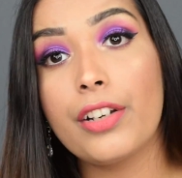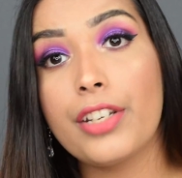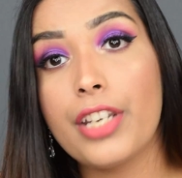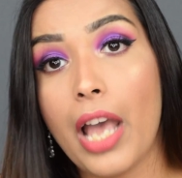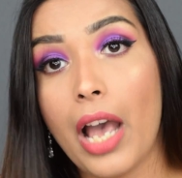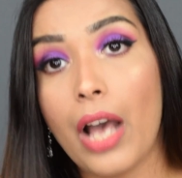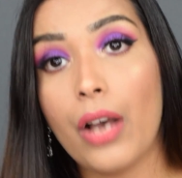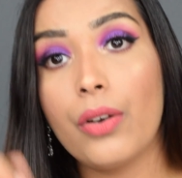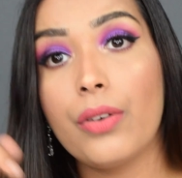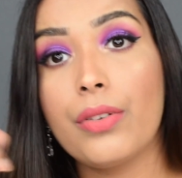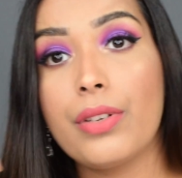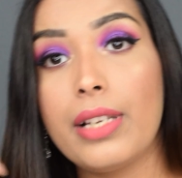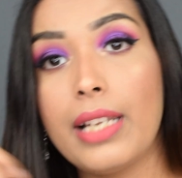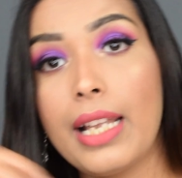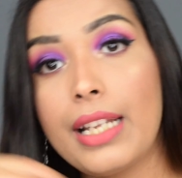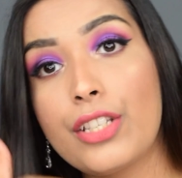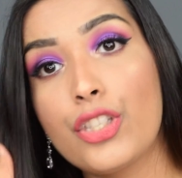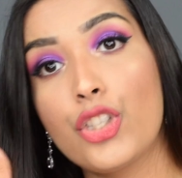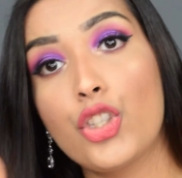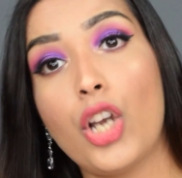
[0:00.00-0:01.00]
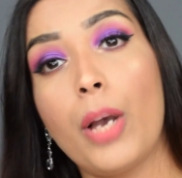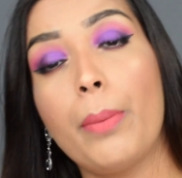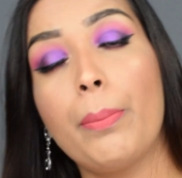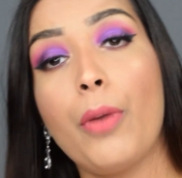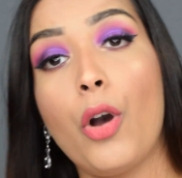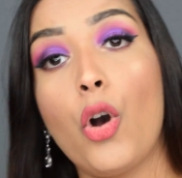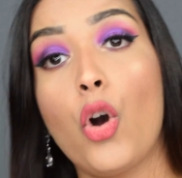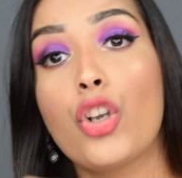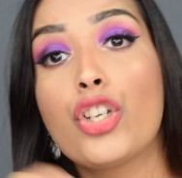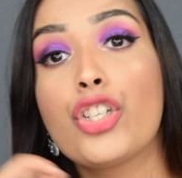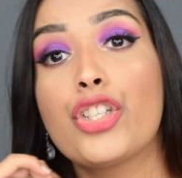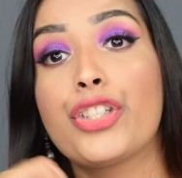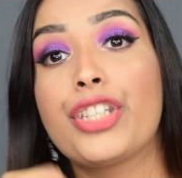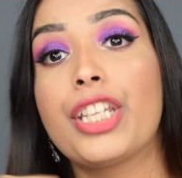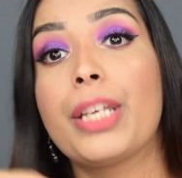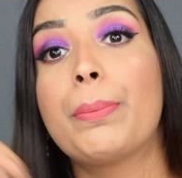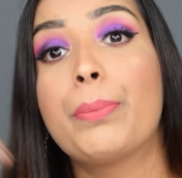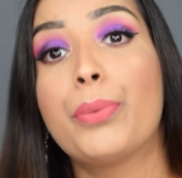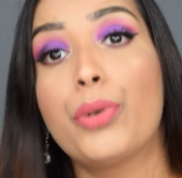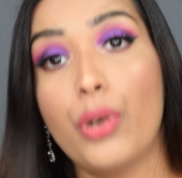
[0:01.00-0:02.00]
Now let's jump on to
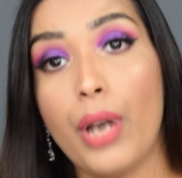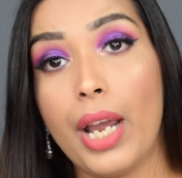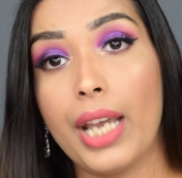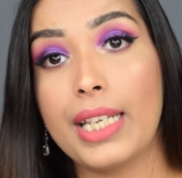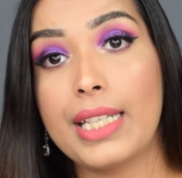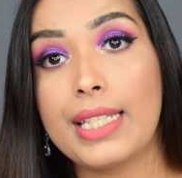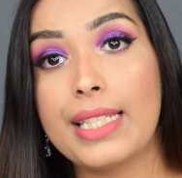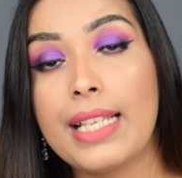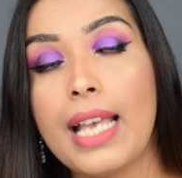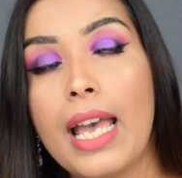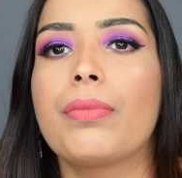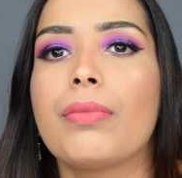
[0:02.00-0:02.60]
the price.